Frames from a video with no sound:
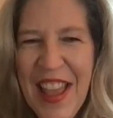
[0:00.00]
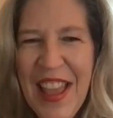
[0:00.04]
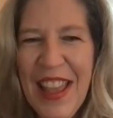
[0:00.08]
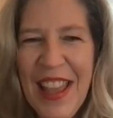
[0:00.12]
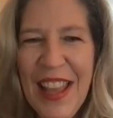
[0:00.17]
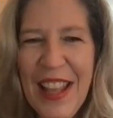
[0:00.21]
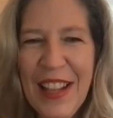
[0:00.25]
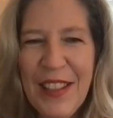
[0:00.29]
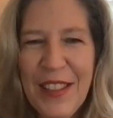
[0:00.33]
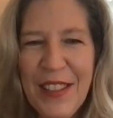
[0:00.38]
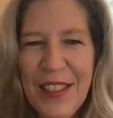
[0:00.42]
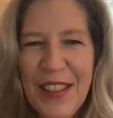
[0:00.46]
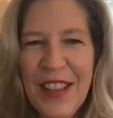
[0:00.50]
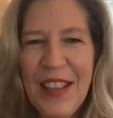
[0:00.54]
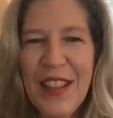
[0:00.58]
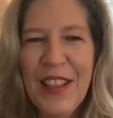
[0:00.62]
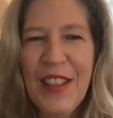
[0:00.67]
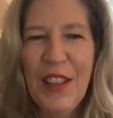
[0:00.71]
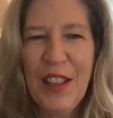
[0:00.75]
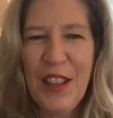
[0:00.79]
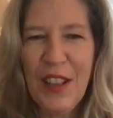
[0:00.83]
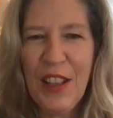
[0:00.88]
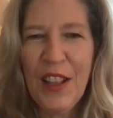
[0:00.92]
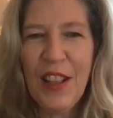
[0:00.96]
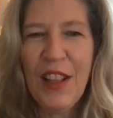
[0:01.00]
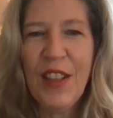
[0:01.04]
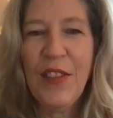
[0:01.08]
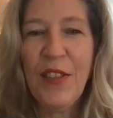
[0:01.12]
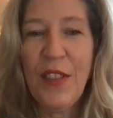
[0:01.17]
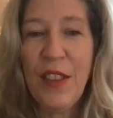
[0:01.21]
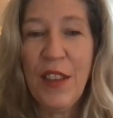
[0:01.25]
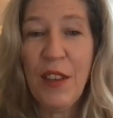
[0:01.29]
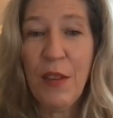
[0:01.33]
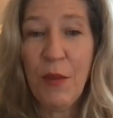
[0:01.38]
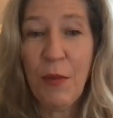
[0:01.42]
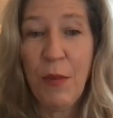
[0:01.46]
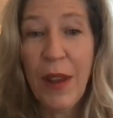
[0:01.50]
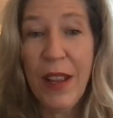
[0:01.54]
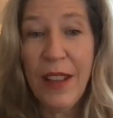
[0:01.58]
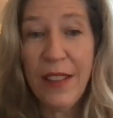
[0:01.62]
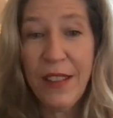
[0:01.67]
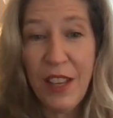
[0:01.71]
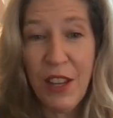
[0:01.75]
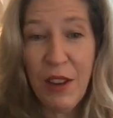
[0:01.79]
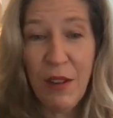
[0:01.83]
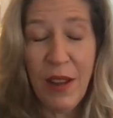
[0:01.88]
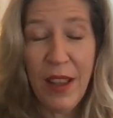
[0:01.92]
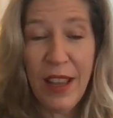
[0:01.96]
it's the
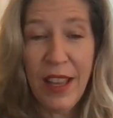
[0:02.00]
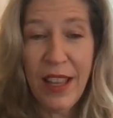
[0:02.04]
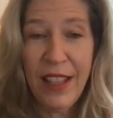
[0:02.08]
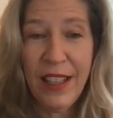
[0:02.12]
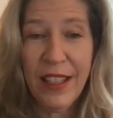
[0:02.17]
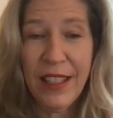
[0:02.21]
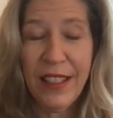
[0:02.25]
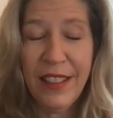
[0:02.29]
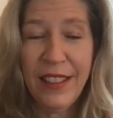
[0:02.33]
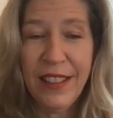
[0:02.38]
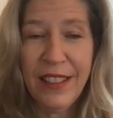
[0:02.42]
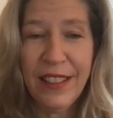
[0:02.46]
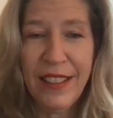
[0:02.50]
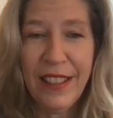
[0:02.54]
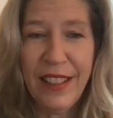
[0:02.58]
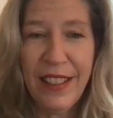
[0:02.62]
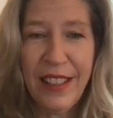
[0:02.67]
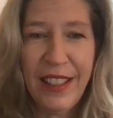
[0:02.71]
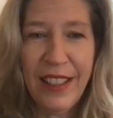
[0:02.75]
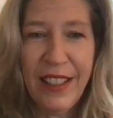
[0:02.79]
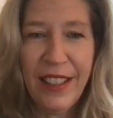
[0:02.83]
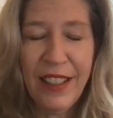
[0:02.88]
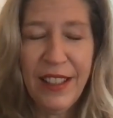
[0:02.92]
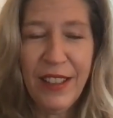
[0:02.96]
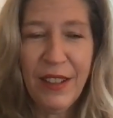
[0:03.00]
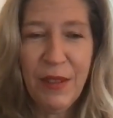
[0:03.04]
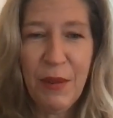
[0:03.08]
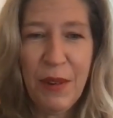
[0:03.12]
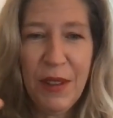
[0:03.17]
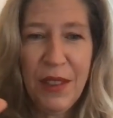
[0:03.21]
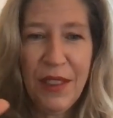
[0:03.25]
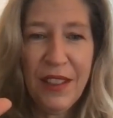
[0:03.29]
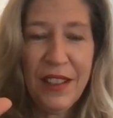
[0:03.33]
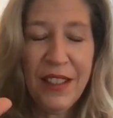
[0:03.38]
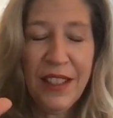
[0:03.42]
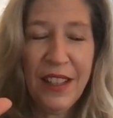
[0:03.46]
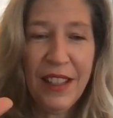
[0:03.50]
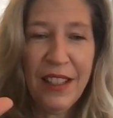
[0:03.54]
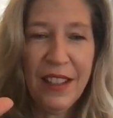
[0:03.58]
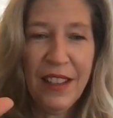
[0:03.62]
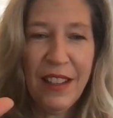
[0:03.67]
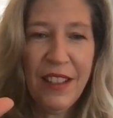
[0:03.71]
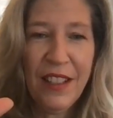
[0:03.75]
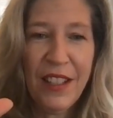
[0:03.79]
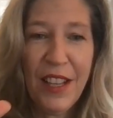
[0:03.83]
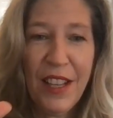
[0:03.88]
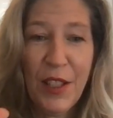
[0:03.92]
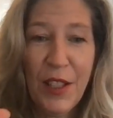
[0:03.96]
raising your hand and with the
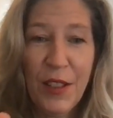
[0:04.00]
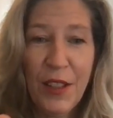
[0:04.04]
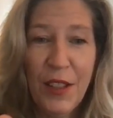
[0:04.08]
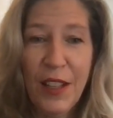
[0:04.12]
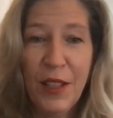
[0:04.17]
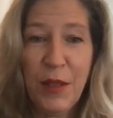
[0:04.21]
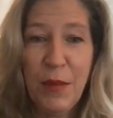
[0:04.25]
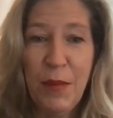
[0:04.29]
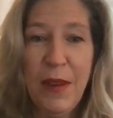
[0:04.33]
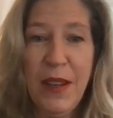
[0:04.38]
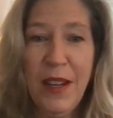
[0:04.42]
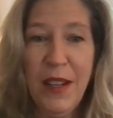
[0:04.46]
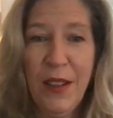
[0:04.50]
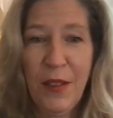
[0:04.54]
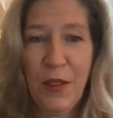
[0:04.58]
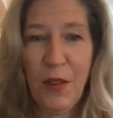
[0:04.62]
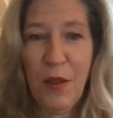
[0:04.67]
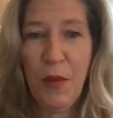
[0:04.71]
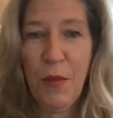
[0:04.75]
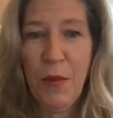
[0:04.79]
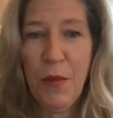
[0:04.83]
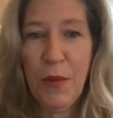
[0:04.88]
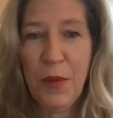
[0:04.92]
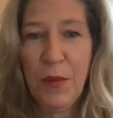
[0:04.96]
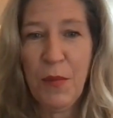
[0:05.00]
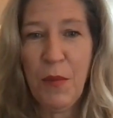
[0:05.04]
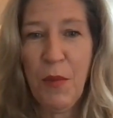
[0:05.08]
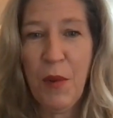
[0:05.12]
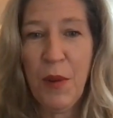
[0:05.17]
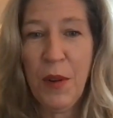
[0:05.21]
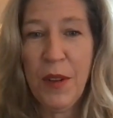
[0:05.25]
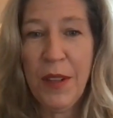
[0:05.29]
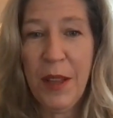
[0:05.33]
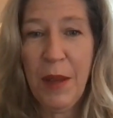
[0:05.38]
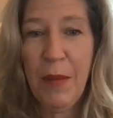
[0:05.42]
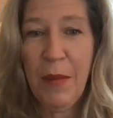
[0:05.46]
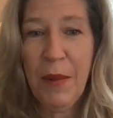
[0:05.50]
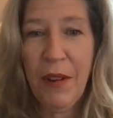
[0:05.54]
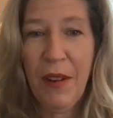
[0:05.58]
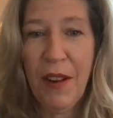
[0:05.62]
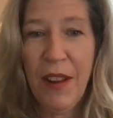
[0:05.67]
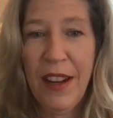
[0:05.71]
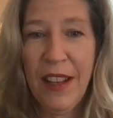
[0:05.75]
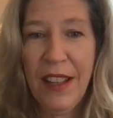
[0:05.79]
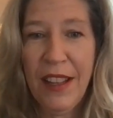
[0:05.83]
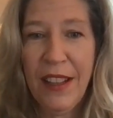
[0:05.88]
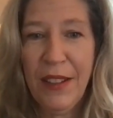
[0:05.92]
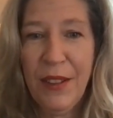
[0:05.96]
technology has made us almost more
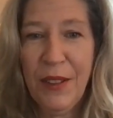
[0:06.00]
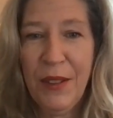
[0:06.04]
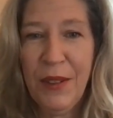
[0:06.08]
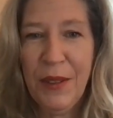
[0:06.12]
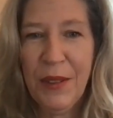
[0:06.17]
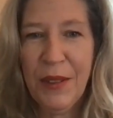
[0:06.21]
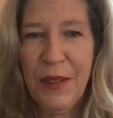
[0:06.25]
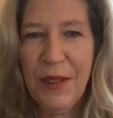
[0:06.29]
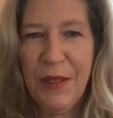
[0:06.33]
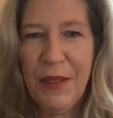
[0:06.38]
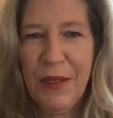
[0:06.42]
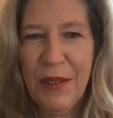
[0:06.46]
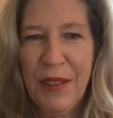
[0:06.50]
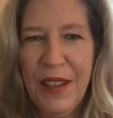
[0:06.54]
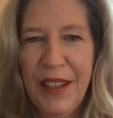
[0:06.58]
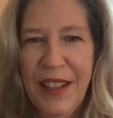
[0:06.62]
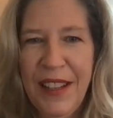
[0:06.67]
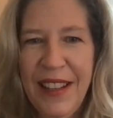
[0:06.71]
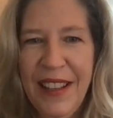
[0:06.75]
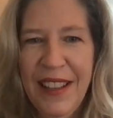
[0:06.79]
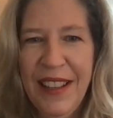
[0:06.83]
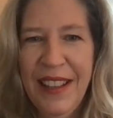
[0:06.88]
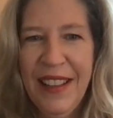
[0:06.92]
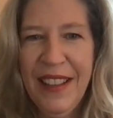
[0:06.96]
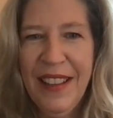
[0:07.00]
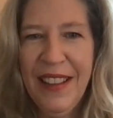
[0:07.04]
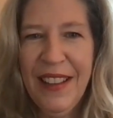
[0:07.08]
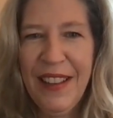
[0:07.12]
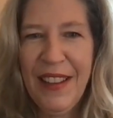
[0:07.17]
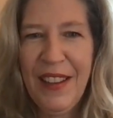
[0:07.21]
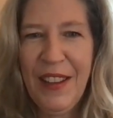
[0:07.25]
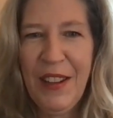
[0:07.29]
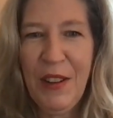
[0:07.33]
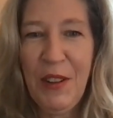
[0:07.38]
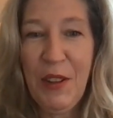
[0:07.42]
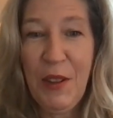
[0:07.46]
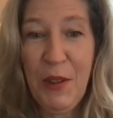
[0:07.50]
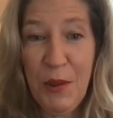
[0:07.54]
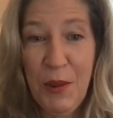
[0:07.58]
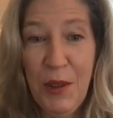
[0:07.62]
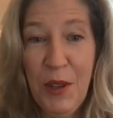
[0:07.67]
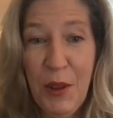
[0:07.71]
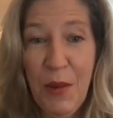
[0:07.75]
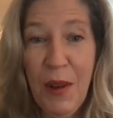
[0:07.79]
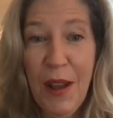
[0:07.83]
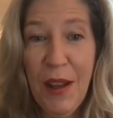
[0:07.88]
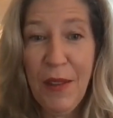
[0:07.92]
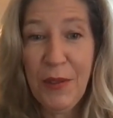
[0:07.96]
democratic too, right?
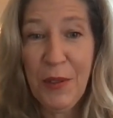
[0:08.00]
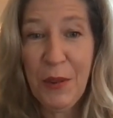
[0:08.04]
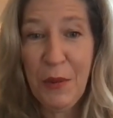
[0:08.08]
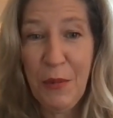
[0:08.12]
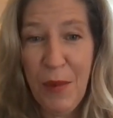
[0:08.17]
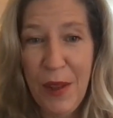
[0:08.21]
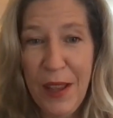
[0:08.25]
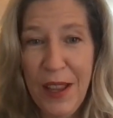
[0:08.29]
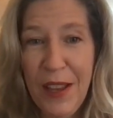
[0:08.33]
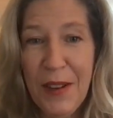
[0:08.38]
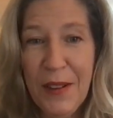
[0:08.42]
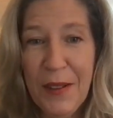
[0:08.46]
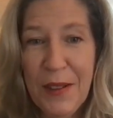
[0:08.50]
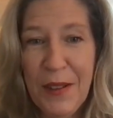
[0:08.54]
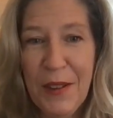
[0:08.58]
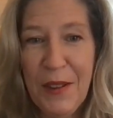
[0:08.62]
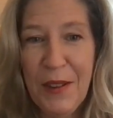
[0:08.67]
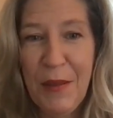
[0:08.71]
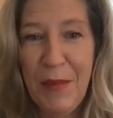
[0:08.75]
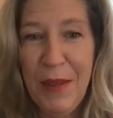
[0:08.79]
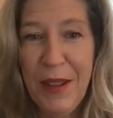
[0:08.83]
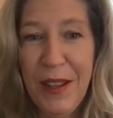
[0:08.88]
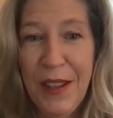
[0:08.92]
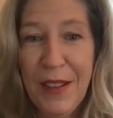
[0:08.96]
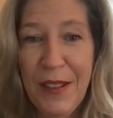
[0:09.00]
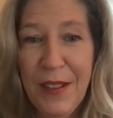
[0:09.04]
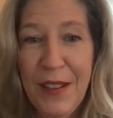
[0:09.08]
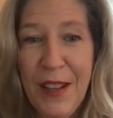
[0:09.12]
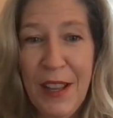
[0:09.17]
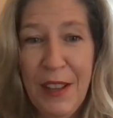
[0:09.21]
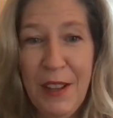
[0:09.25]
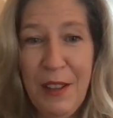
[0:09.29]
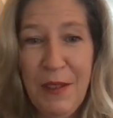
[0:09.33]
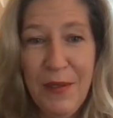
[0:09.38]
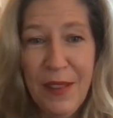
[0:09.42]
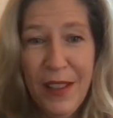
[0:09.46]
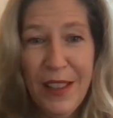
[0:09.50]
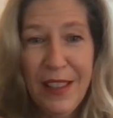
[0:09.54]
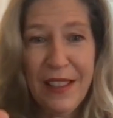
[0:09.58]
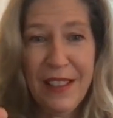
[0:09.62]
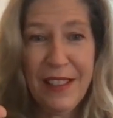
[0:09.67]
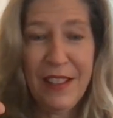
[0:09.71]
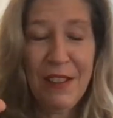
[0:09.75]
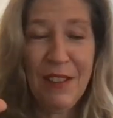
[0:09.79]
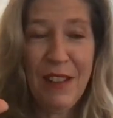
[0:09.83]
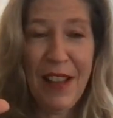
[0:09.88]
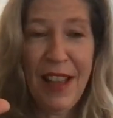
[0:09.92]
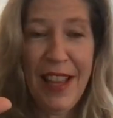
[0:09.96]
You have to wait your turn because now you've got
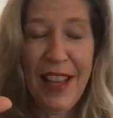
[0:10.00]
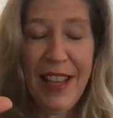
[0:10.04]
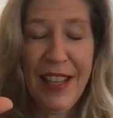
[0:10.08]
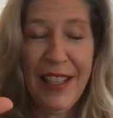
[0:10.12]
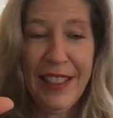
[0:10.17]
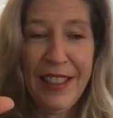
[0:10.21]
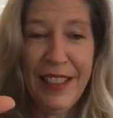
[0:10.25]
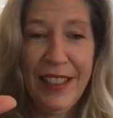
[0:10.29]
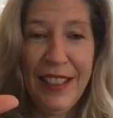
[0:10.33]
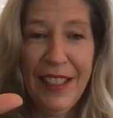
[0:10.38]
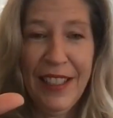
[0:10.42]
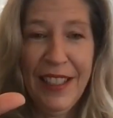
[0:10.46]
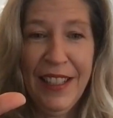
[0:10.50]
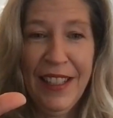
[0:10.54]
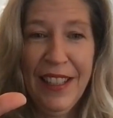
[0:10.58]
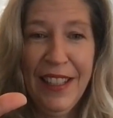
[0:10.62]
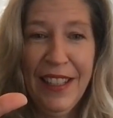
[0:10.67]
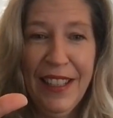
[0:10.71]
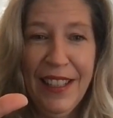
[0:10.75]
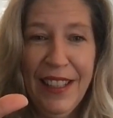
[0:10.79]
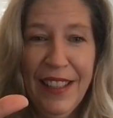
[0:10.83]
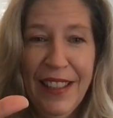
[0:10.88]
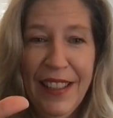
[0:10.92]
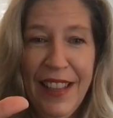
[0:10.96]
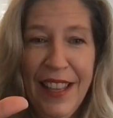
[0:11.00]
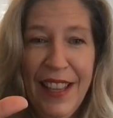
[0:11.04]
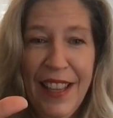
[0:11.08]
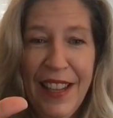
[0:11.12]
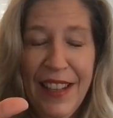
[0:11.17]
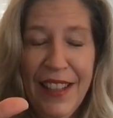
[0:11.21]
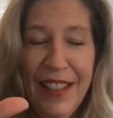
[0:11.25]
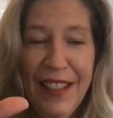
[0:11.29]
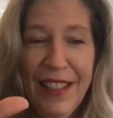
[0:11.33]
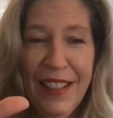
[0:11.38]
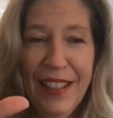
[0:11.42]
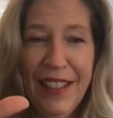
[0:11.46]
this little hand that,